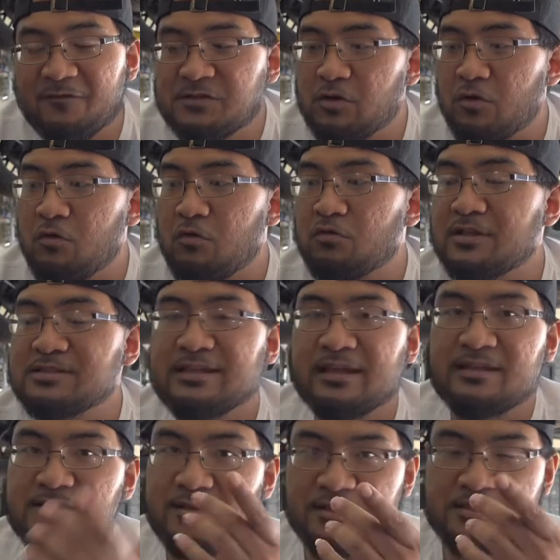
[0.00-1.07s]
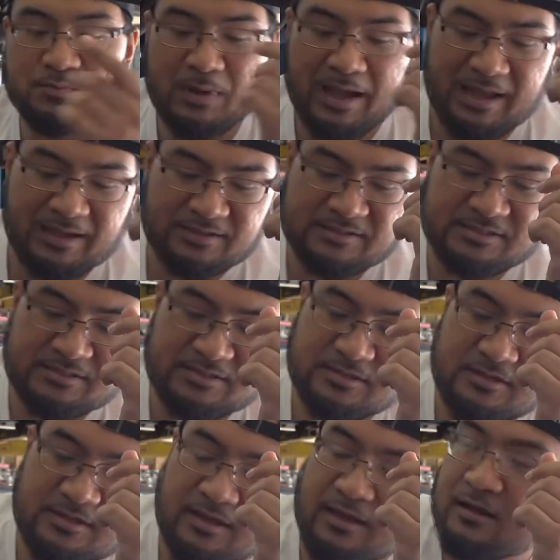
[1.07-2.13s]
So let's get into this box
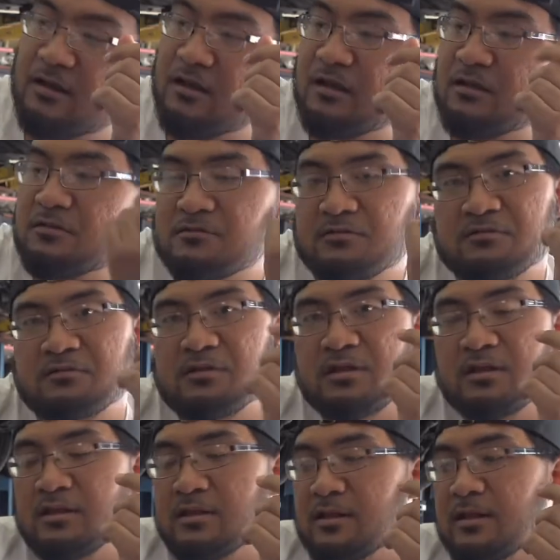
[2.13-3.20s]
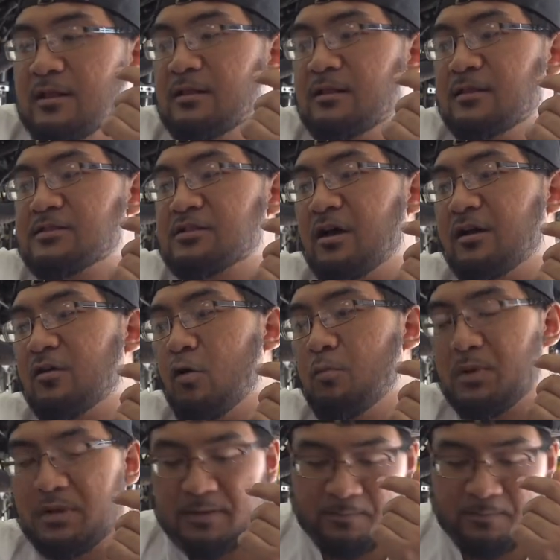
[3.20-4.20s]
and let's cut it open.